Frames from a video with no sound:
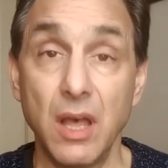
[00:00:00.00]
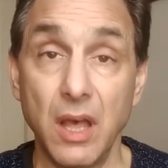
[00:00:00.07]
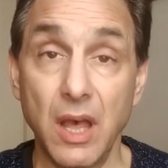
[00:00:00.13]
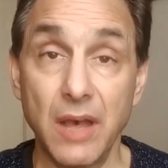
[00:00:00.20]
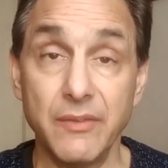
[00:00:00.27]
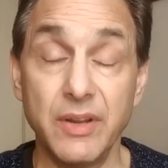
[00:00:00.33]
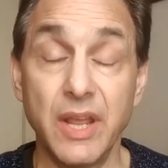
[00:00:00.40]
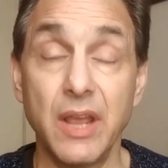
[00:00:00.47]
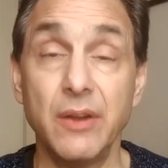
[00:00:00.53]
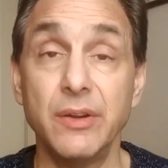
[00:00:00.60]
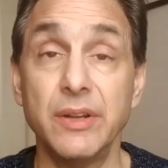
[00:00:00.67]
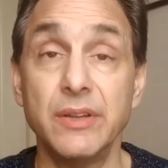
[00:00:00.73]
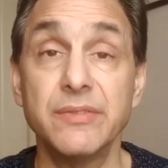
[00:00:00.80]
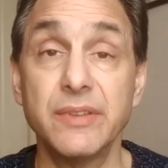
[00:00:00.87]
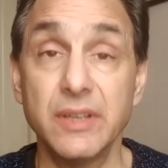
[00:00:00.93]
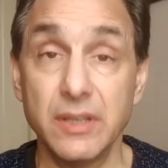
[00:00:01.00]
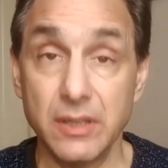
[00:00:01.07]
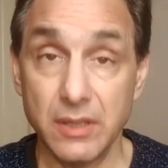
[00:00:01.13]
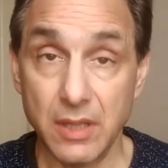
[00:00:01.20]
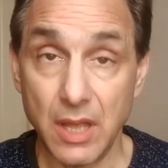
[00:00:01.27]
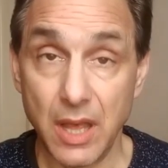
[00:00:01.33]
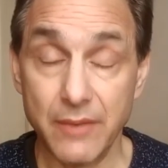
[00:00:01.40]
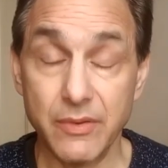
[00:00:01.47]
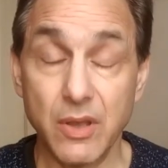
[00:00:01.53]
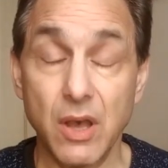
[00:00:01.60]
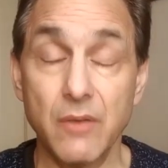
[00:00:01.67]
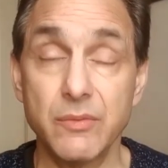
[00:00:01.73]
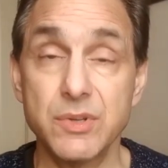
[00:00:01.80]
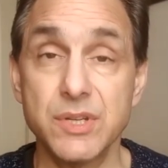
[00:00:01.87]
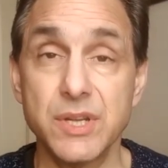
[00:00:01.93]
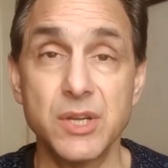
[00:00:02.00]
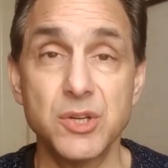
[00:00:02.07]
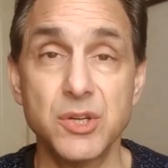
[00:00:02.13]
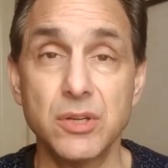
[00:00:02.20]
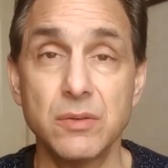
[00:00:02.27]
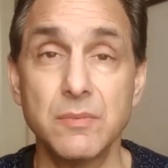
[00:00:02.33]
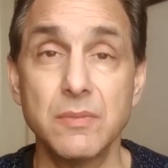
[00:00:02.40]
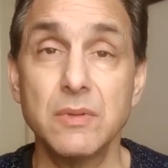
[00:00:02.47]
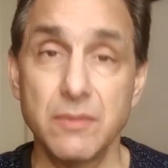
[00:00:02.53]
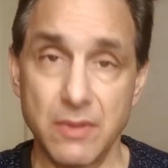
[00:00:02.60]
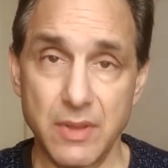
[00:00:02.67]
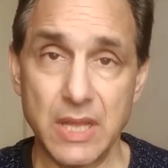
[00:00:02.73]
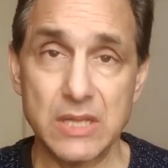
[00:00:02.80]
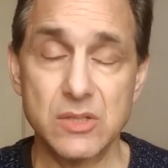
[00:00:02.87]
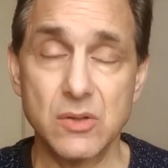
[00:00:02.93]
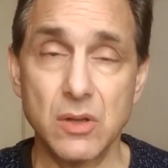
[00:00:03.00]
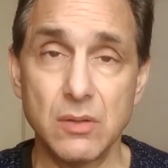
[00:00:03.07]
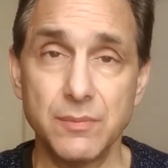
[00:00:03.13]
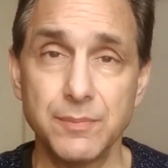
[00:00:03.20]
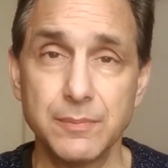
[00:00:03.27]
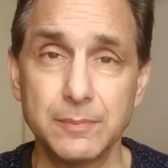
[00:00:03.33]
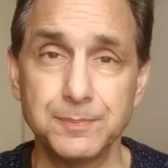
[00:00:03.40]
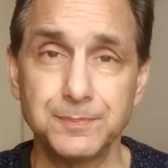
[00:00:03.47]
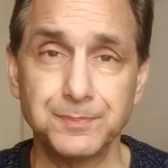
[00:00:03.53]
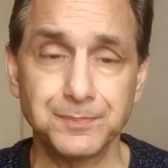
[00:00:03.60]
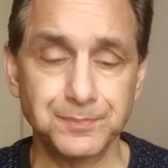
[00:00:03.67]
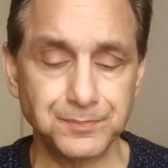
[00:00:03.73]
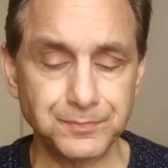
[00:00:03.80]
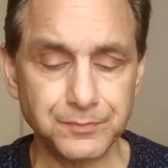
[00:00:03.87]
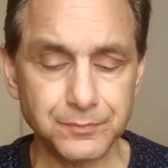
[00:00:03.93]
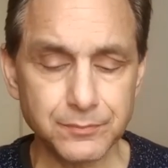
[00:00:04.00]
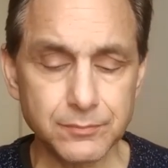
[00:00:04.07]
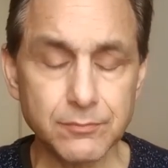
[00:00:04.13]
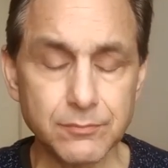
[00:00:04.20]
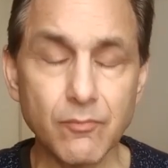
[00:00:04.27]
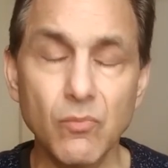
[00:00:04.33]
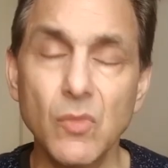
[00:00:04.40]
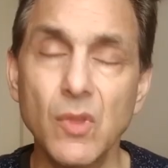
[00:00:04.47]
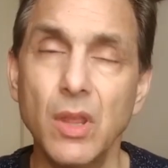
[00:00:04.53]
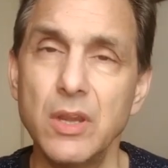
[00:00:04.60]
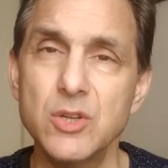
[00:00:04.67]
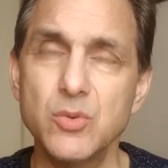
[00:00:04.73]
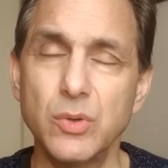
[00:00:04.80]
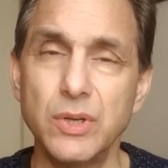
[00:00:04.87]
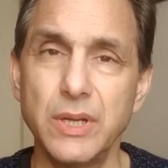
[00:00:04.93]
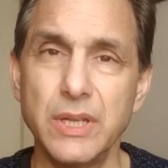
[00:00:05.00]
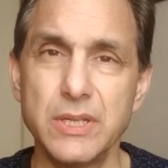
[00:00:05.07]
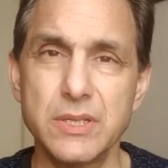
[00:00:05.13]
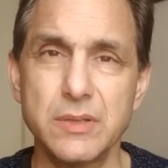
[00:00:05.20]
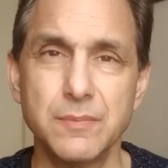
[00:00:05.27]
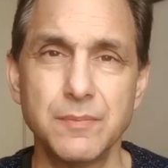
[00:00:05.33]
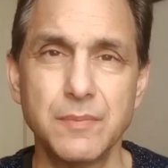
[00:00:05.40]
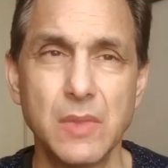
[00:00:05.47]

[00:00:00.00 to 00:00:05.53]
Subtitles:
Have a narrative. Have a conversation. That's all. Here's what it is.